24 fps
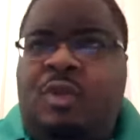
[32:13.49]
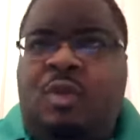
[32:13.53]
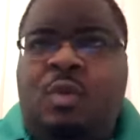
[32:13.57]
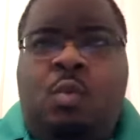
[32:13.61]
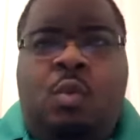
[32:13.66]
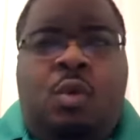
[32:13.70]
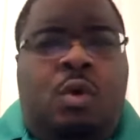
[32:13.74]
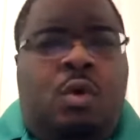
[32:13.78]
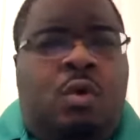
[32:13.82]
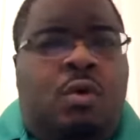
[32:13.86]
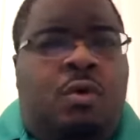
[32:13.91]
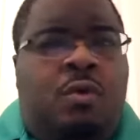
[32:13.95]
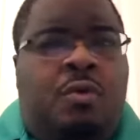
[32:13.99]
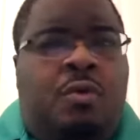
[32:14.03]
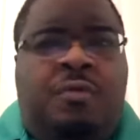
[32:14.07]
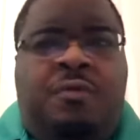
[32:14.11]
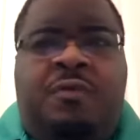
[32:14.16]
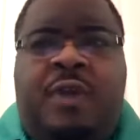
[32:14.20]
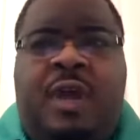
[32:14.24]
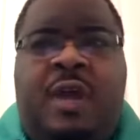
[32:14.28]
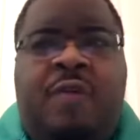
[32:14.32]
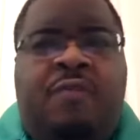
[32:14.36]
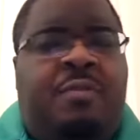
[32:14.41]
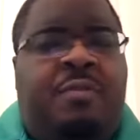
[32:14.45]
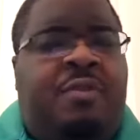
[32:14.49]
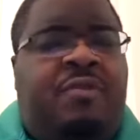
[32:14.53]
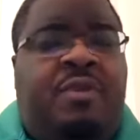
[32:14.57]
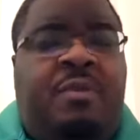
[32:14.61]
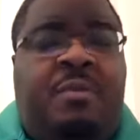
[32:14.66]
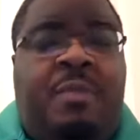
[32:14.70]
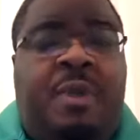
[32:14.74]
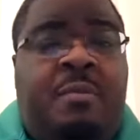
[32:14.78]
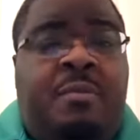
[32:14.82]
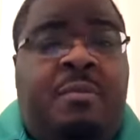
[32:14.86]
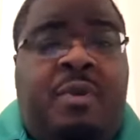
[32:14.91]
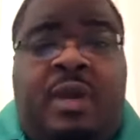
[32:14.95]
will forever be
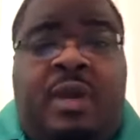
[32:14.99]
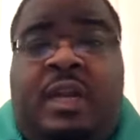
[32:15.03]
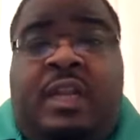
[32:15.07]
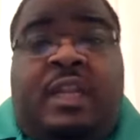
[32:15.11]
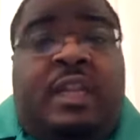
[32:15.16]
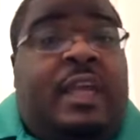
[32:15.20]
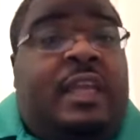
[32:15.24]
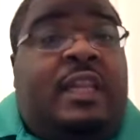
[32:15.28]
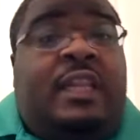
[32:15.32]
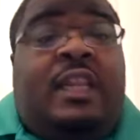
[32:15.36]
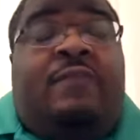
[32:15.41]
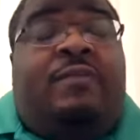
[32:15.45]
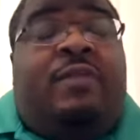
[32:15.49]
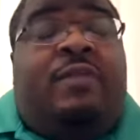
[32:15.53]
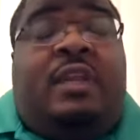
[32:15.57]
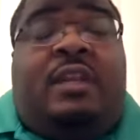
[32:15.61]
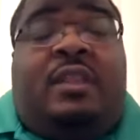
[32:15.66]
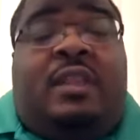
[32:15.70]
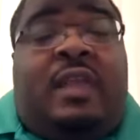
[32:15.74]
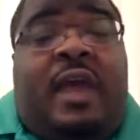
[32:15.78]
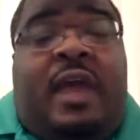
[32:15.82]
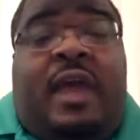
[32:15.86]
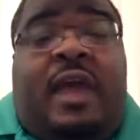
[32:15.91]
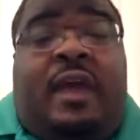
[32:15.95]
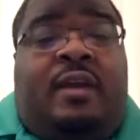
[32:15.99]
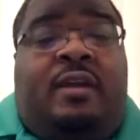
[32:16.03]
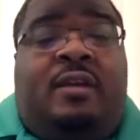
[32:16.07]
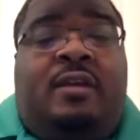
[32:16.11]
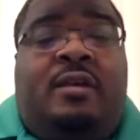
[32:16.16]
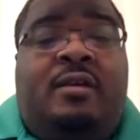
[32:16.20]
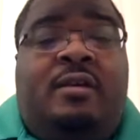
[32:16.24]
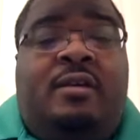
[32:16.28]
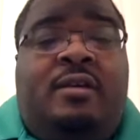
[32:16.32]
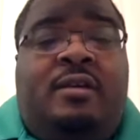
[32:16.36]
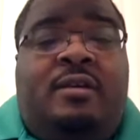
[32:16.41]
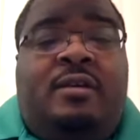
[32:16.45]
remembered, and left it at that.
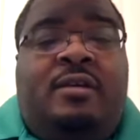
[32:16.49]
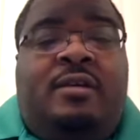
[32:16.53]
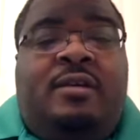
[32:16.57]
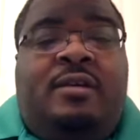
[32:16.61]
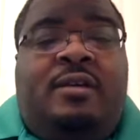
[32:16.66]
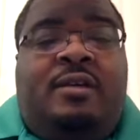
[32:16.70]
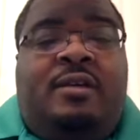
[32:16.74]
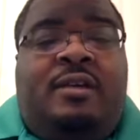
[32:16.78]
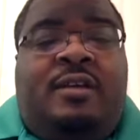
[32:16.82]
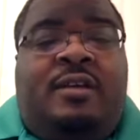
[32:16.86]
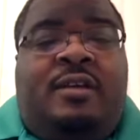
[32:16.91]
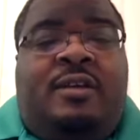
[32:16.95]
You know,